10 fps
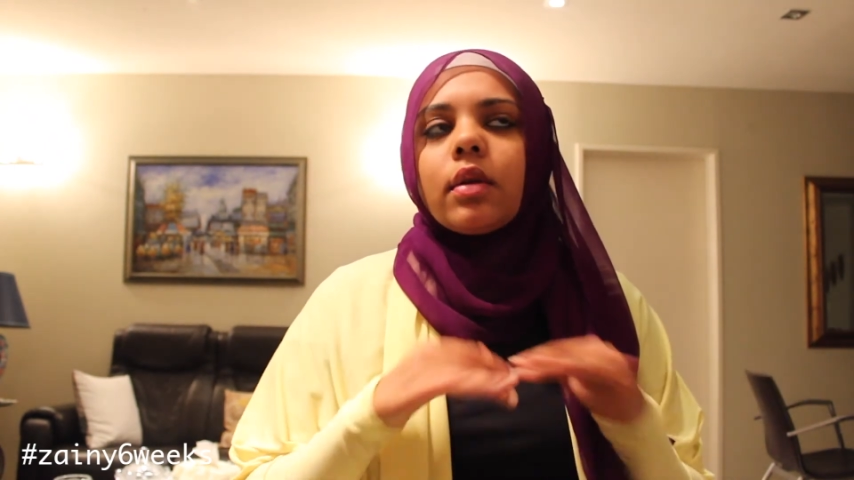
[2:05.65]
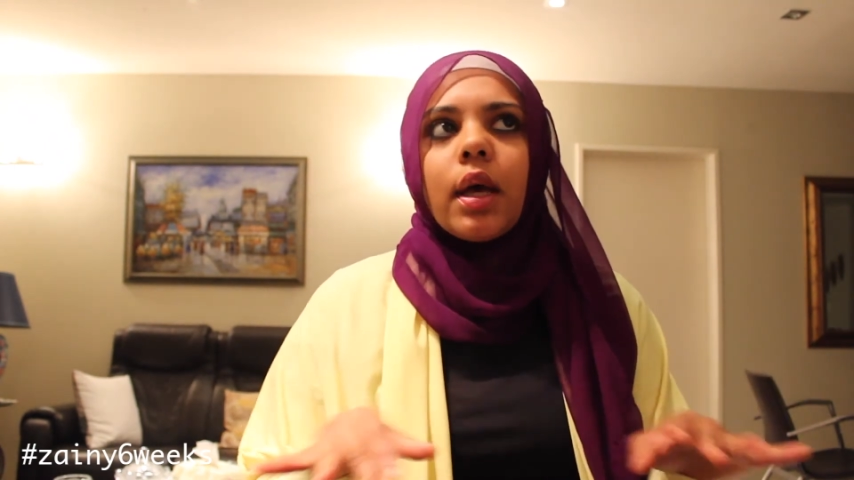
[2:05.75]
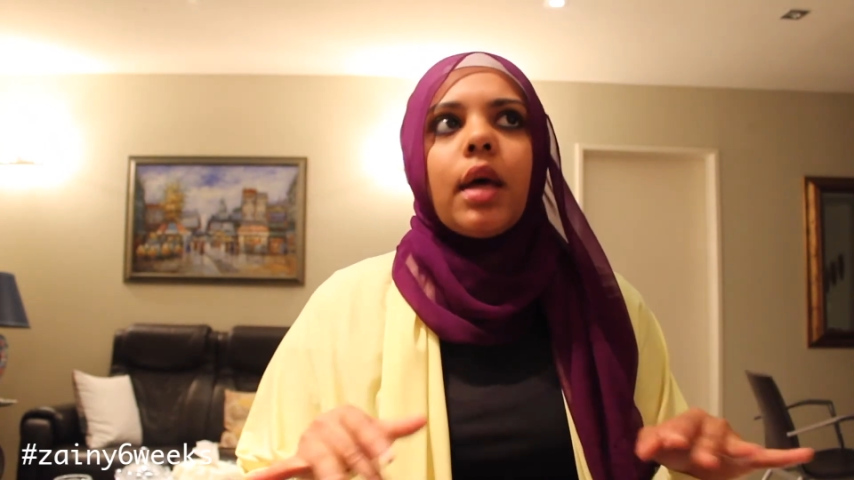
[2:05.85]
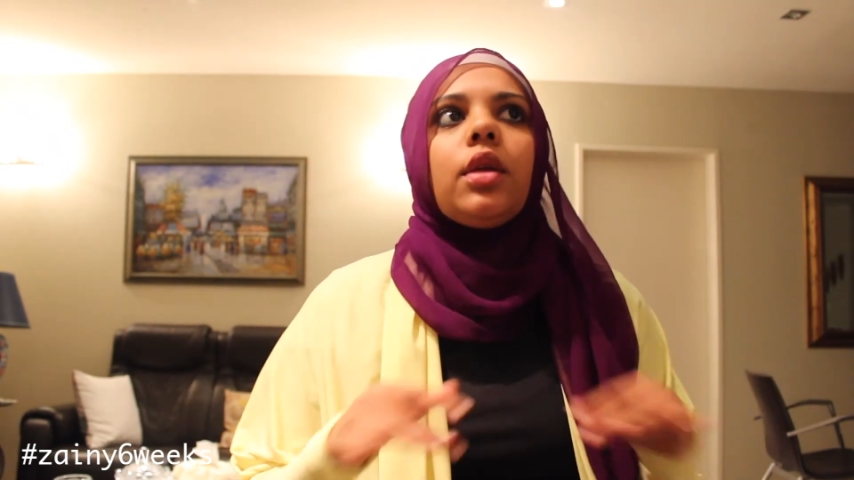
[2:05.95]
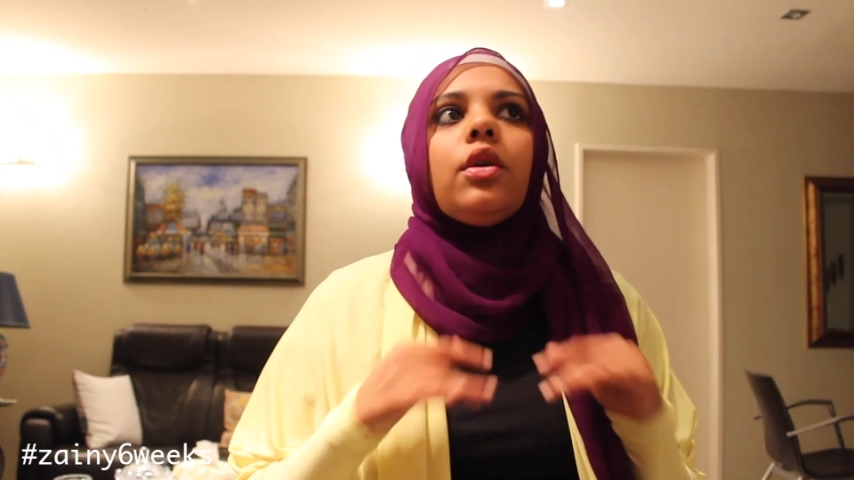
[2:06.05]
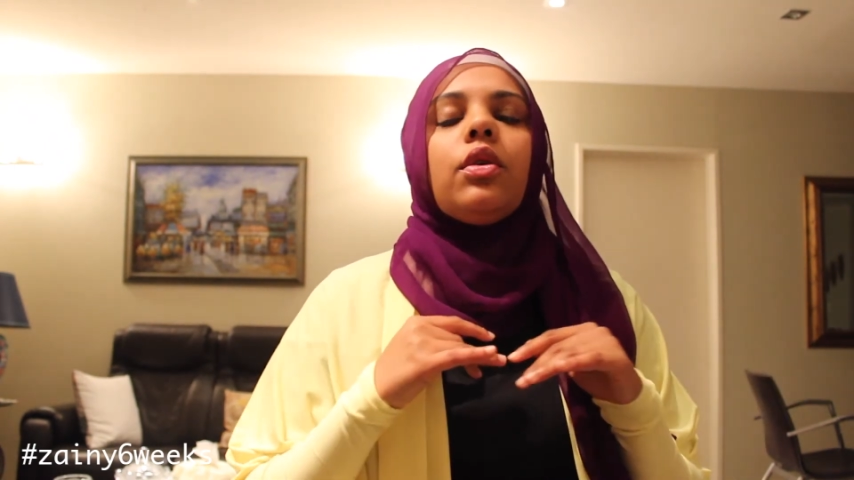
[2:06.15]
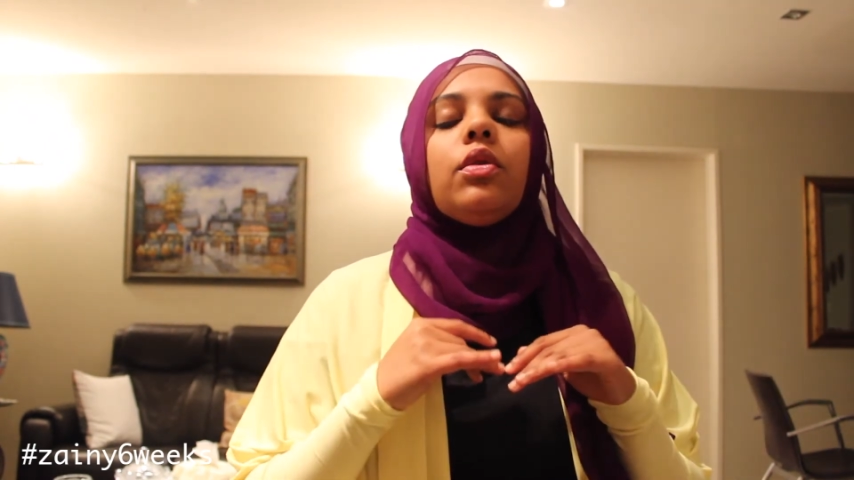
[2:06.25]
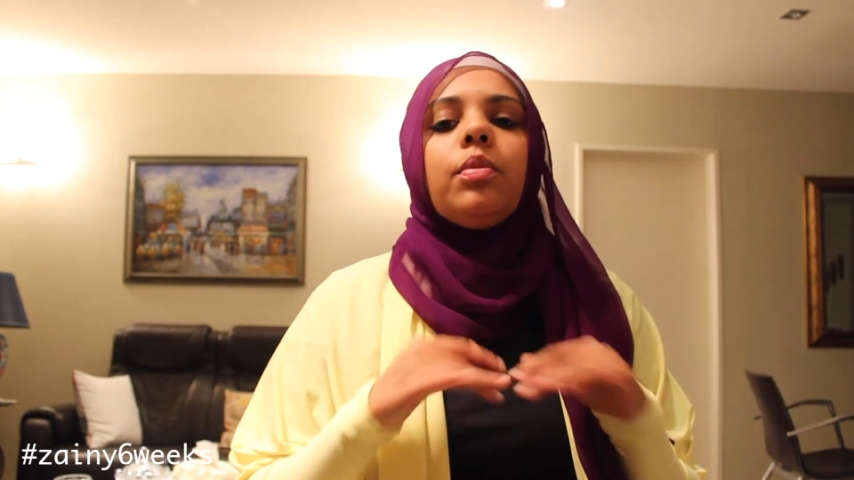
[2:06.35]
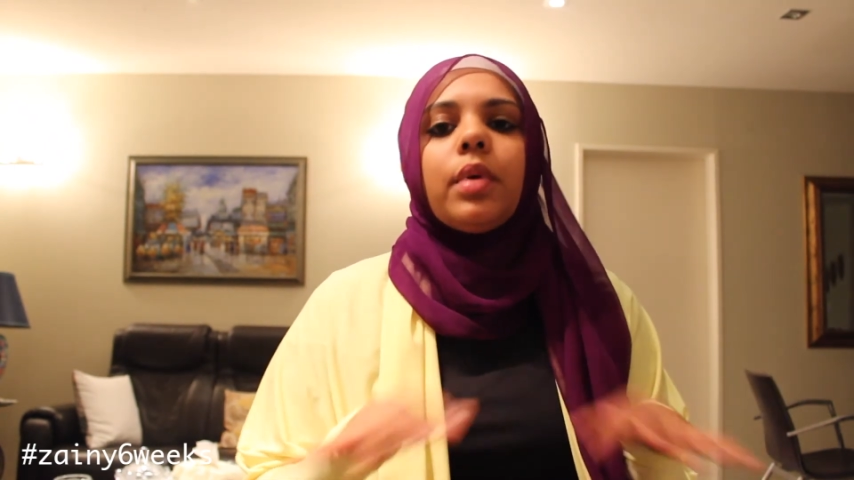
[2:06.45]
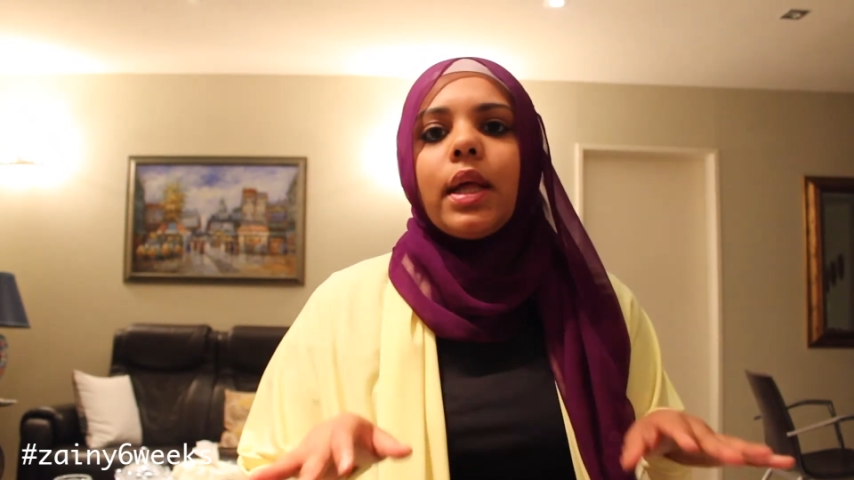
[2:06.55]

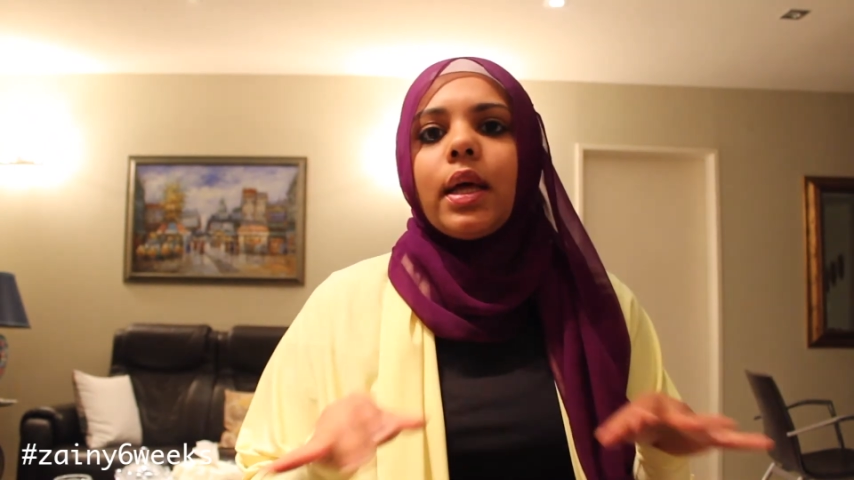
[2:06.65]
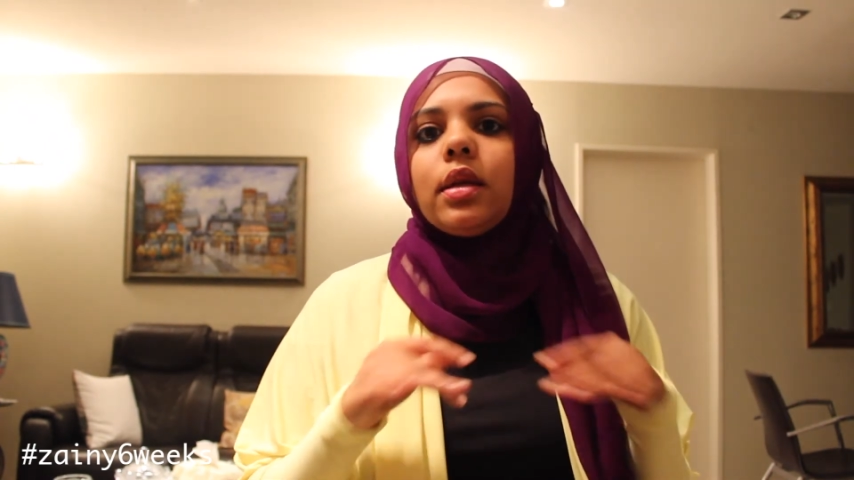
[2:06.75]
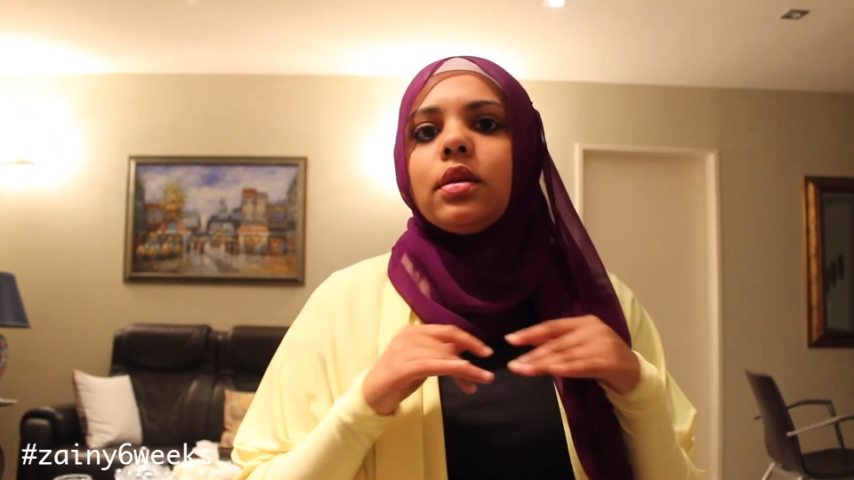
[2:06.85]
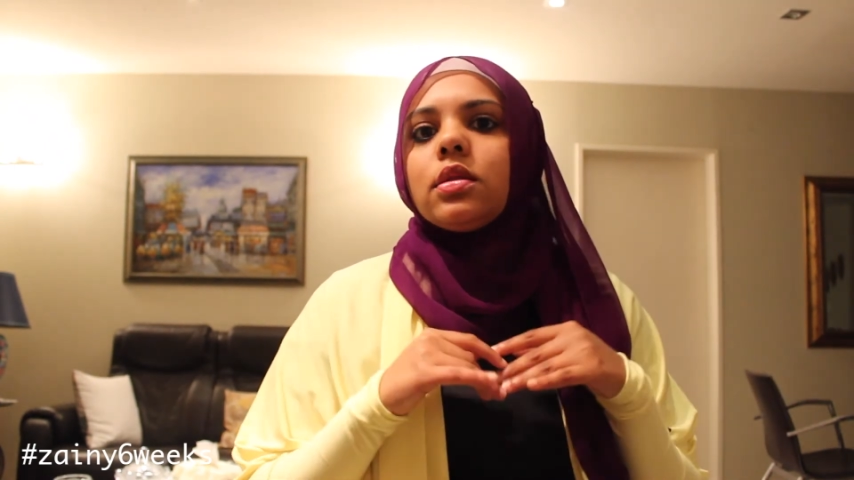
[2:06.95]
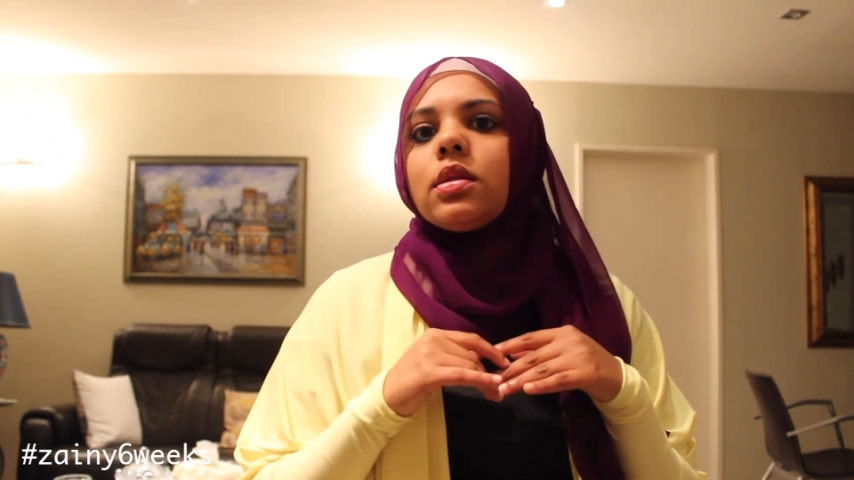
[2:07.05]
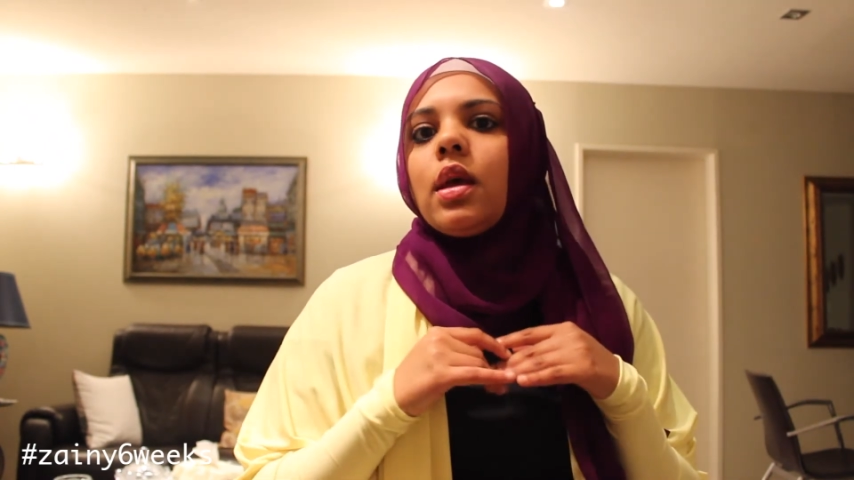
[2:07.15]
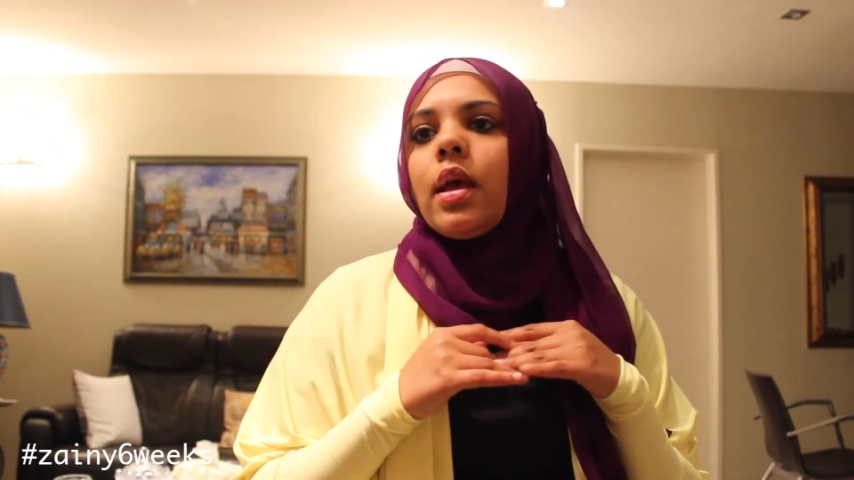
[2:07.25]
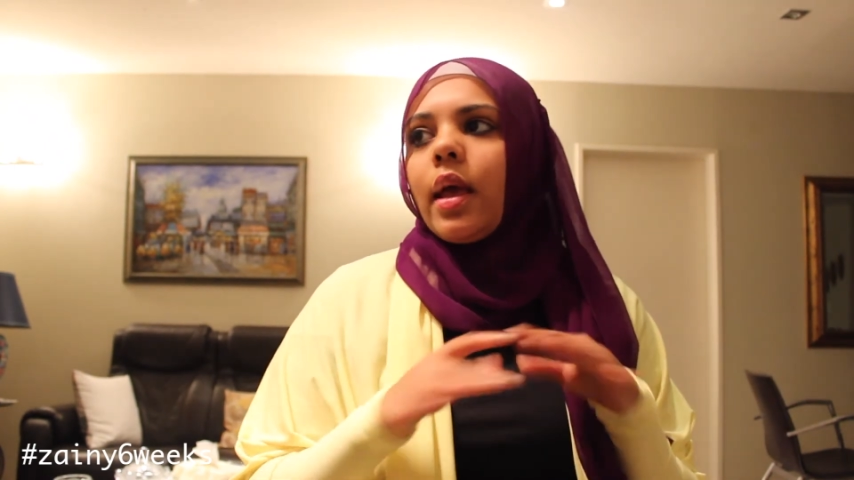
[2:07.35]
cardio, Pilates,